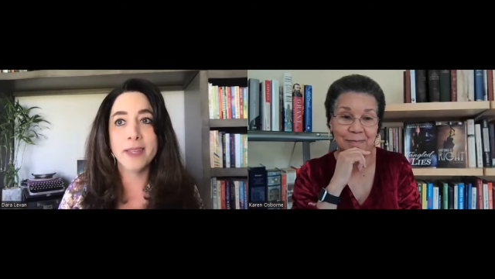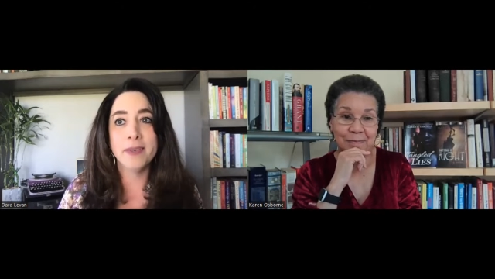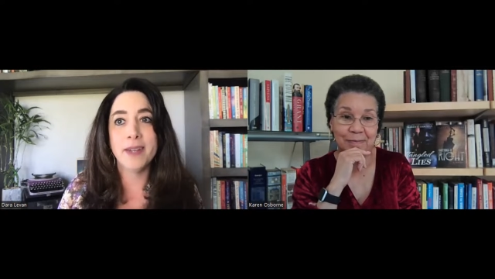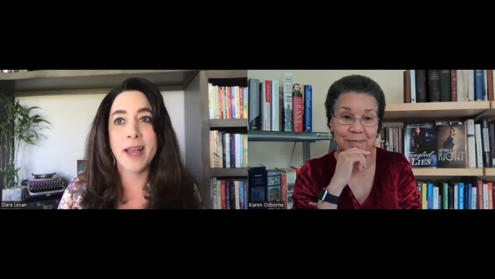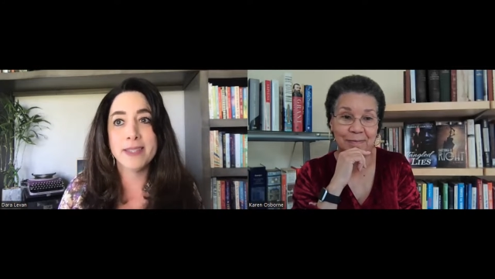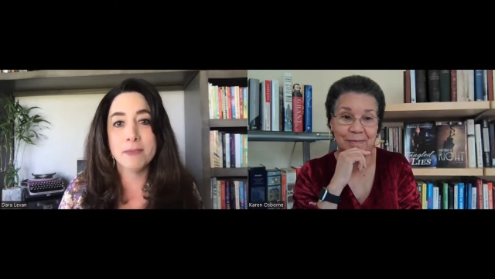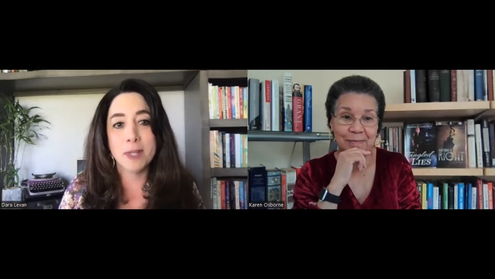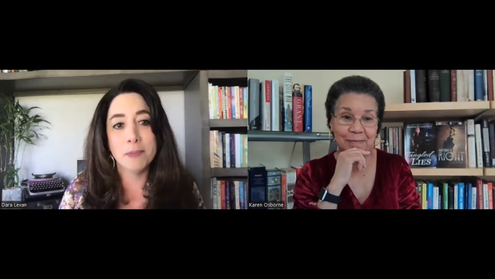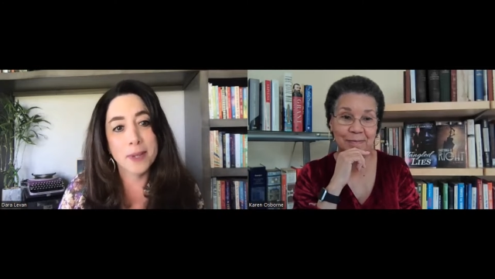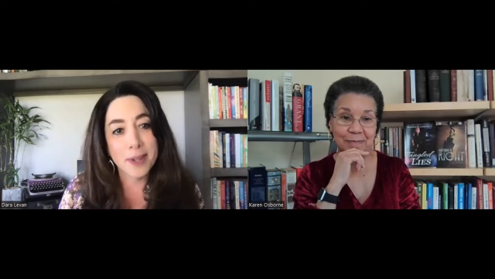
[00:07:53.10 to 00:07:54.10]
Speaker 1: that you had asked
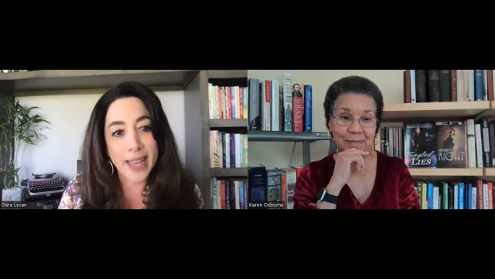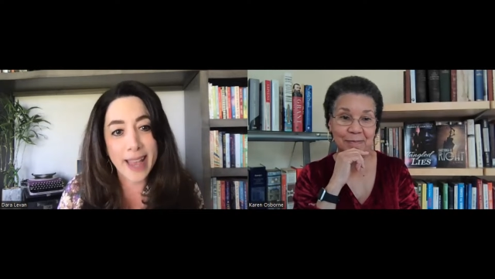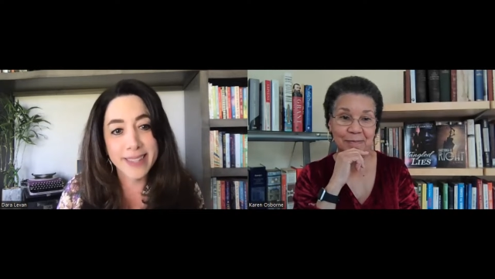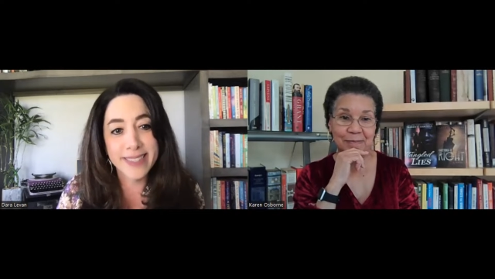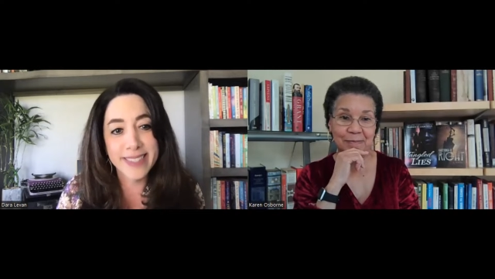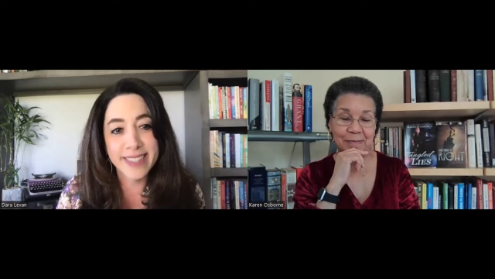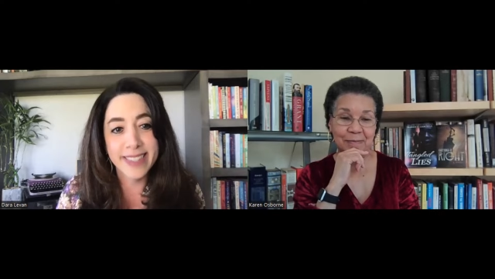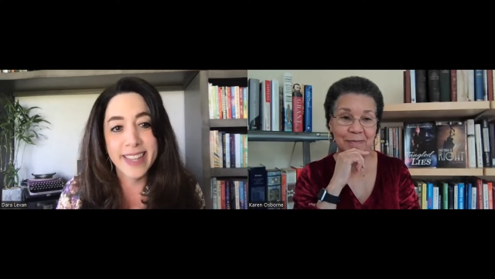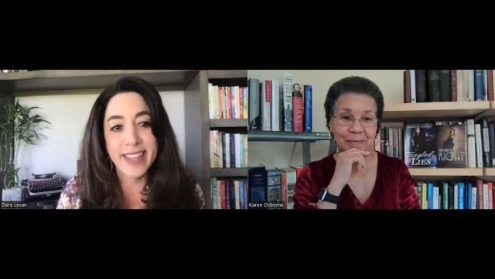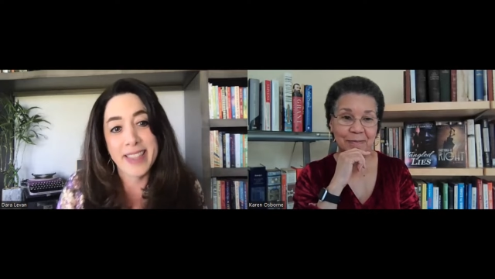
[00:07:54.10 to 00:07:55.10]
me to be your guest
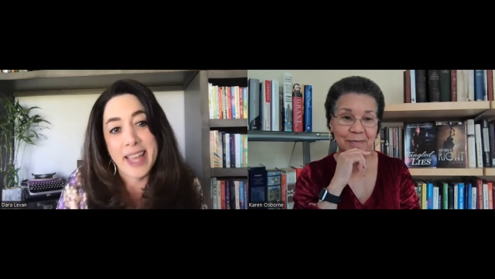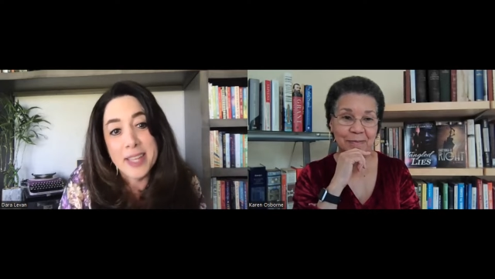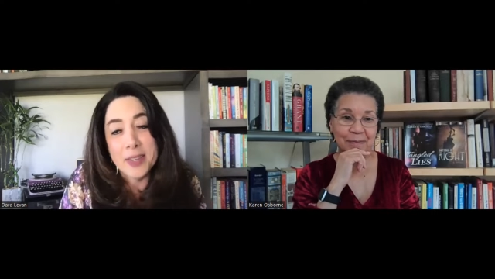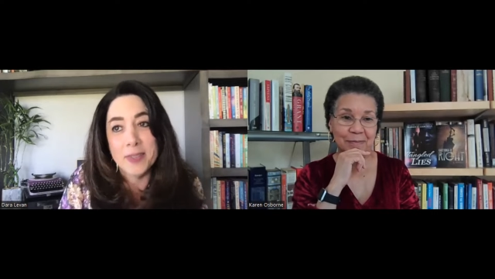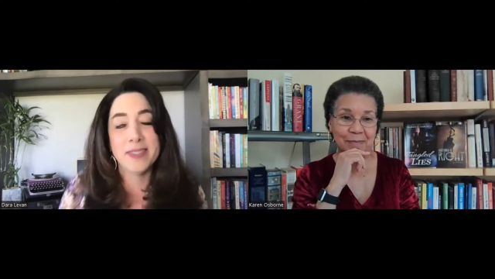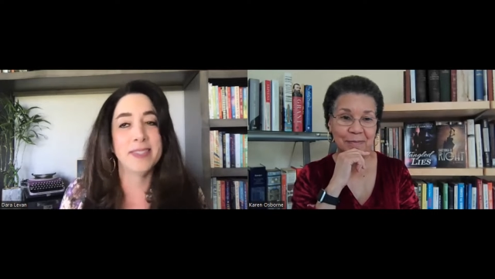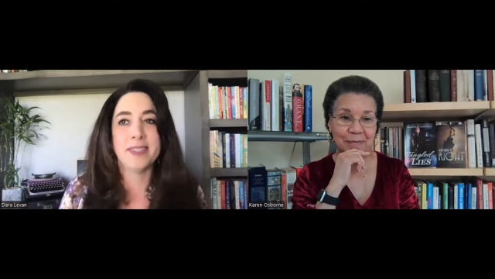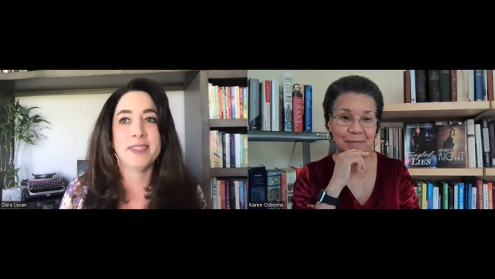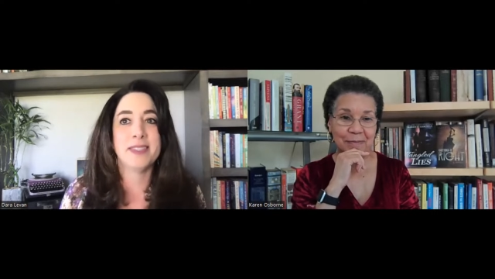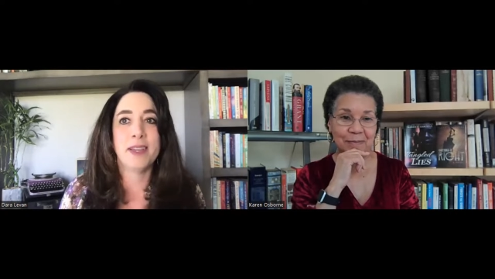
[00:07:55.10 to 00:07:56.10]
and thank you. This
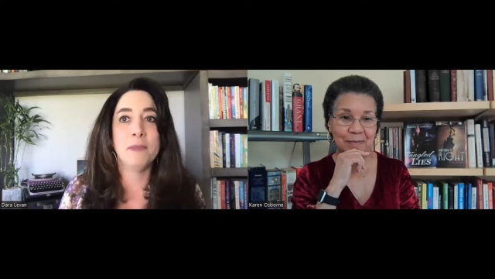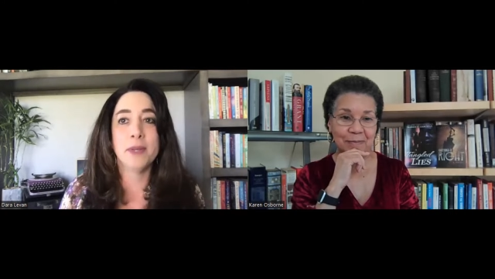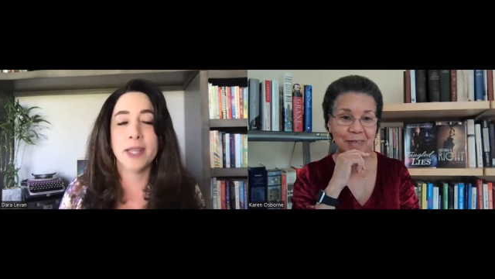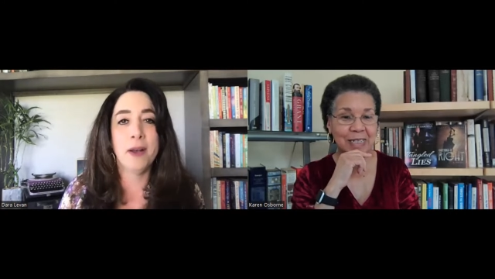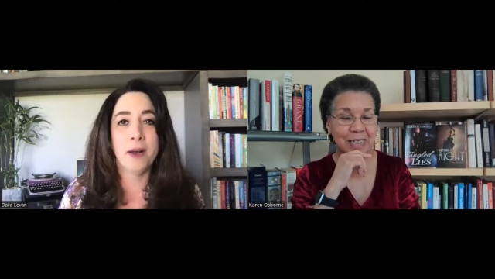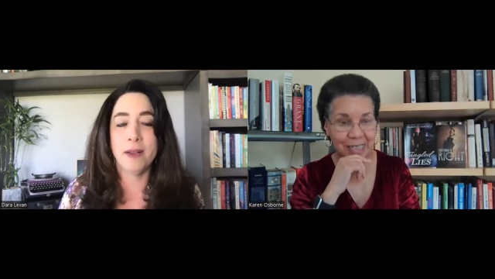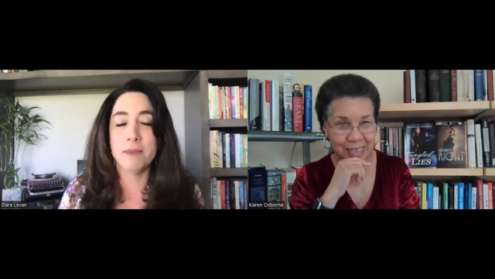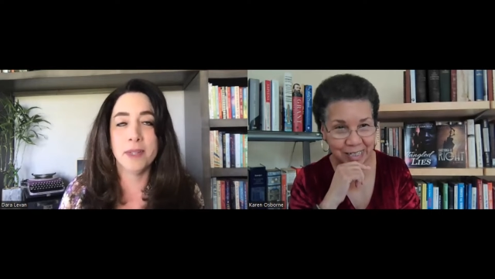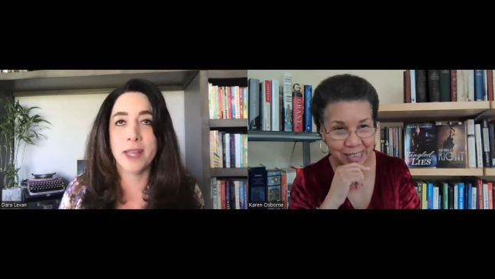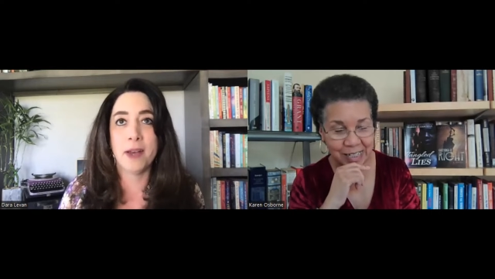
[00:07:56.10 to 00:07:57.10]
is just I'm really
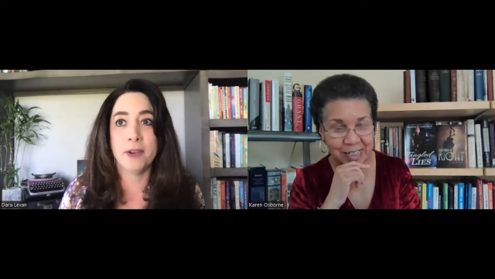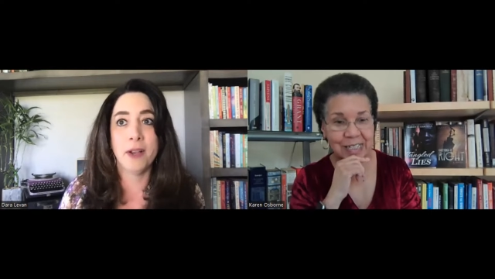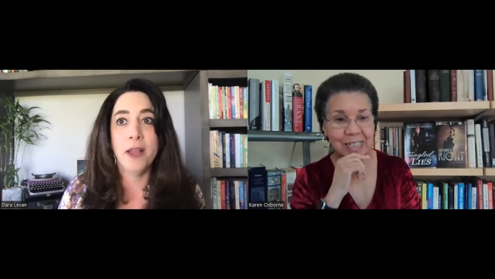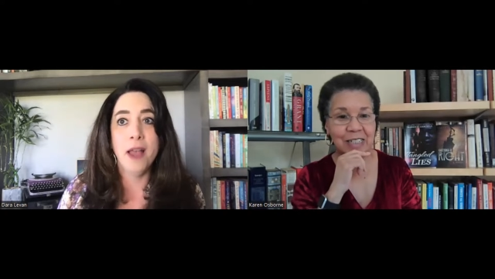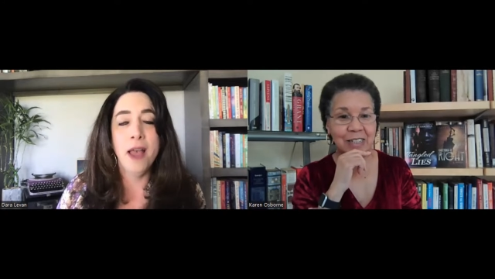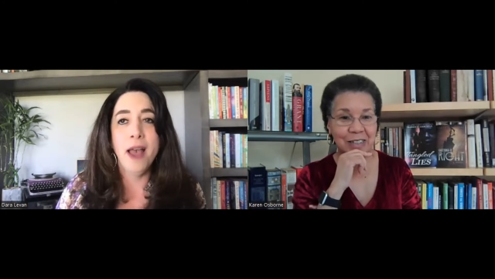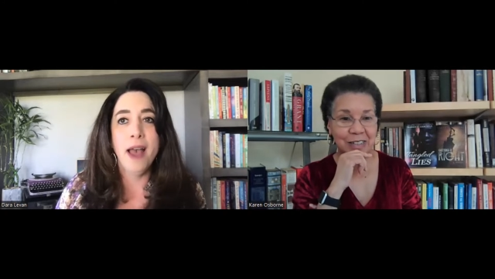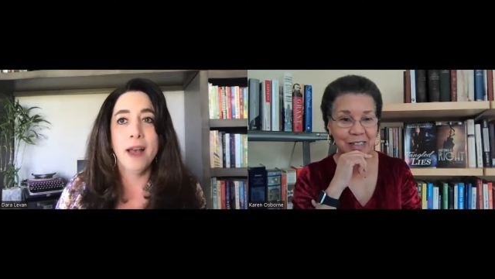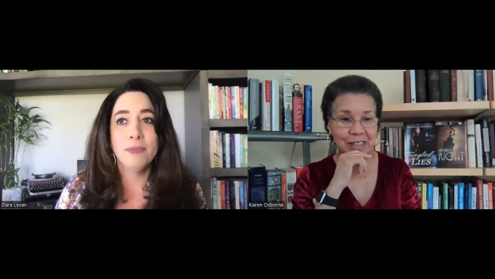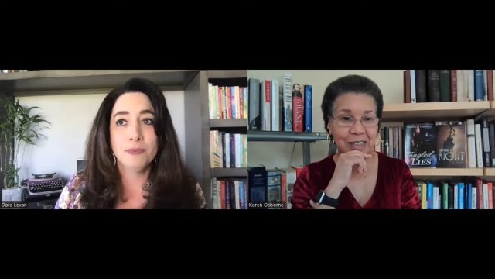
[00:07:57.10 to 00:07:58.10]
I'm really honored.
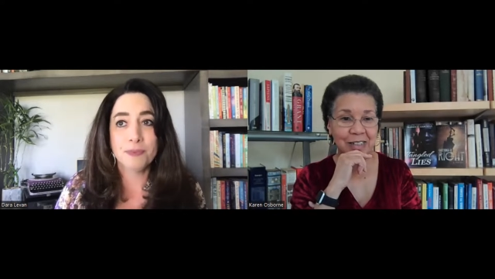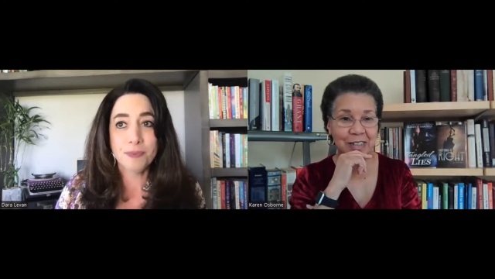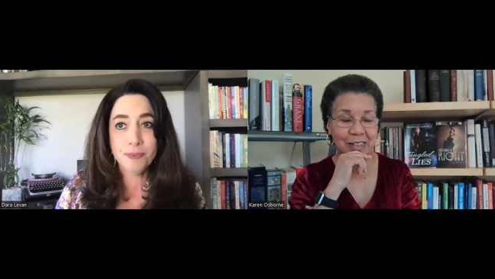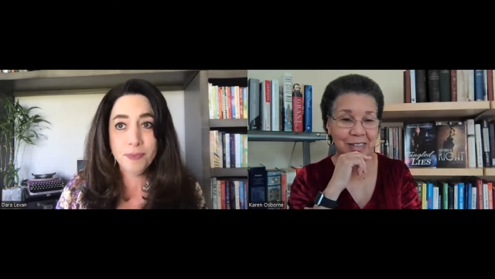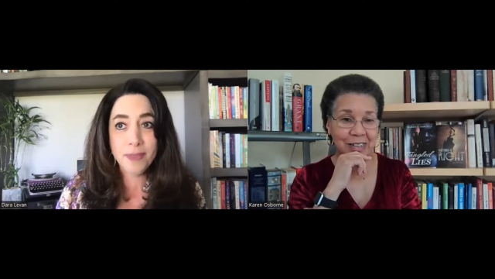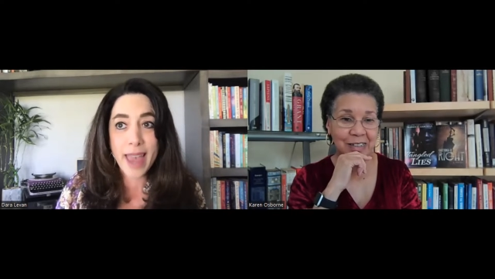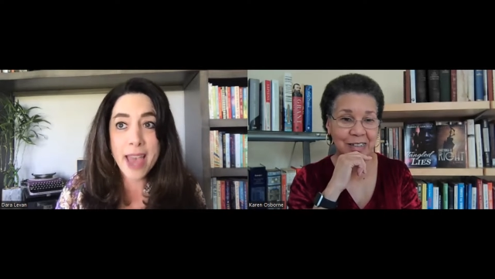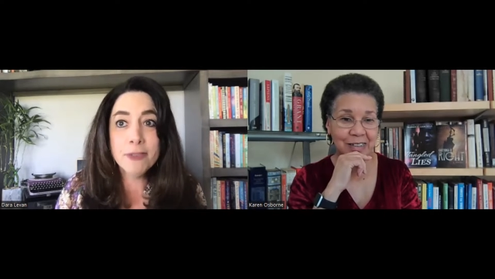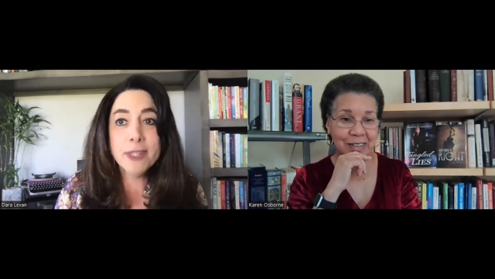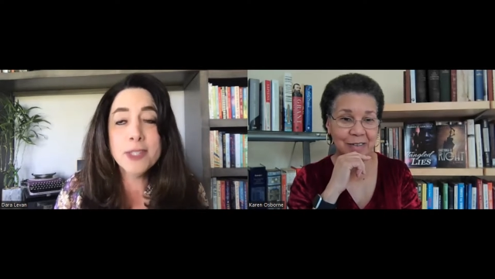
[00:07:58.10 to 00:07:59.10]

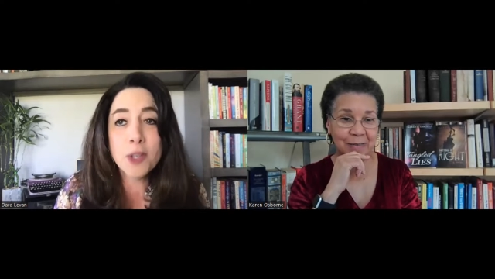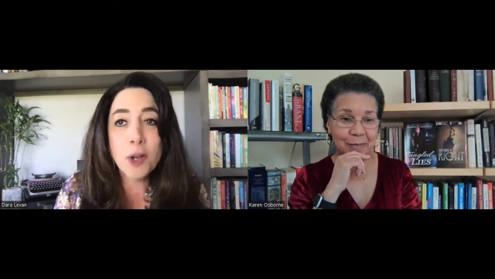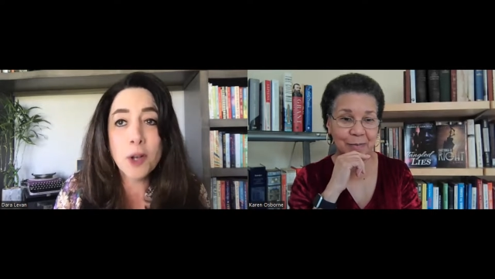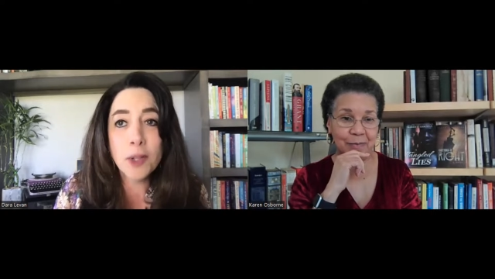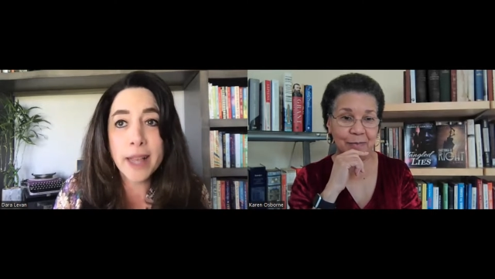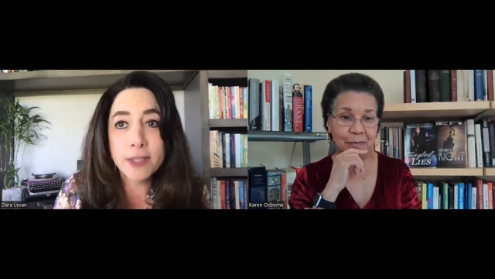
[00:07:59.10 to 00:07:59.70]
Every soul has a